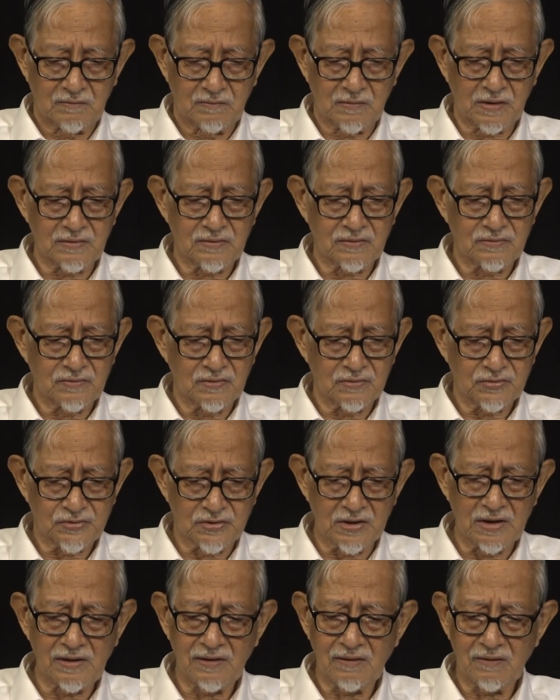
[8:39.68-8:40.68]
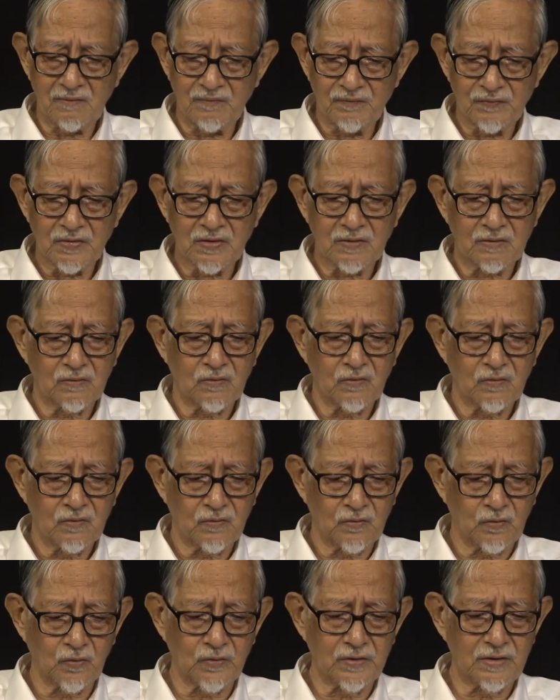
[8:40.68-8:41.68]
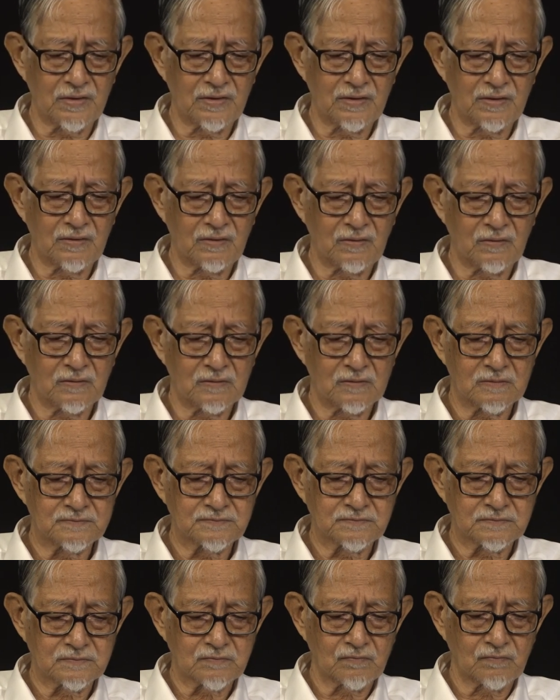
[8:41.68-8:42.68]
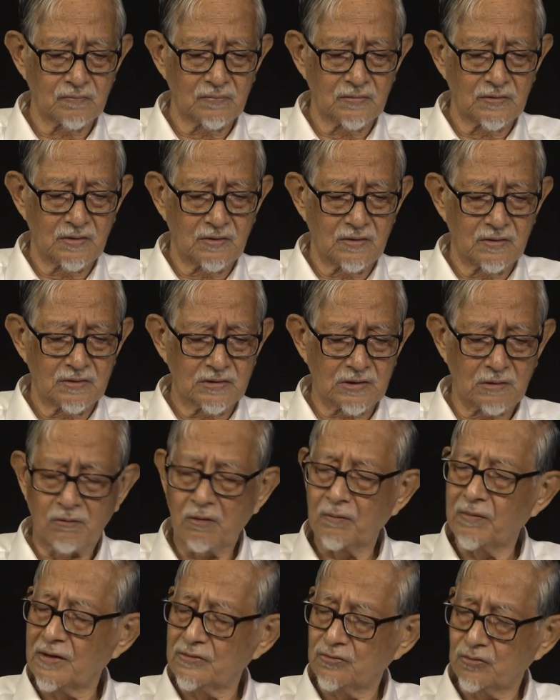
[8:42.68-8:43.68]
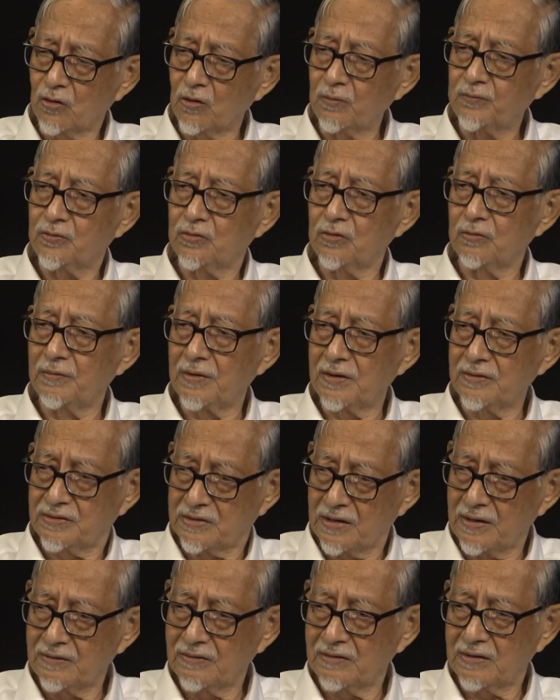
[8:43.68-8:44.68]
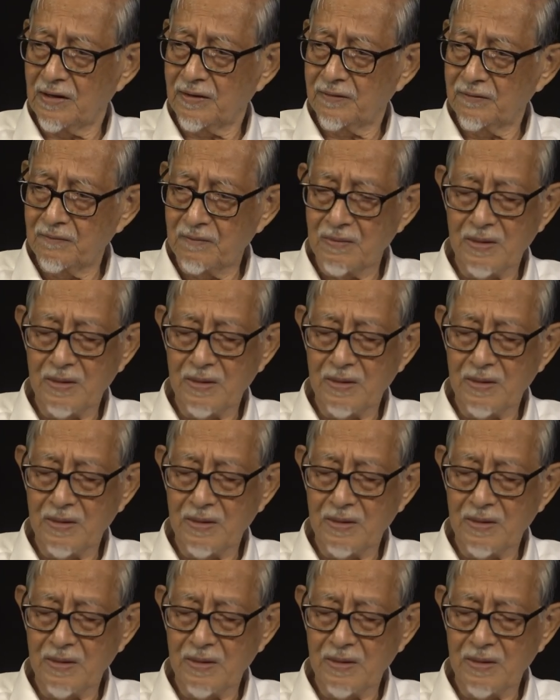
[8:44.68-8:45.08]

But still, we, some of us hope to maintain that.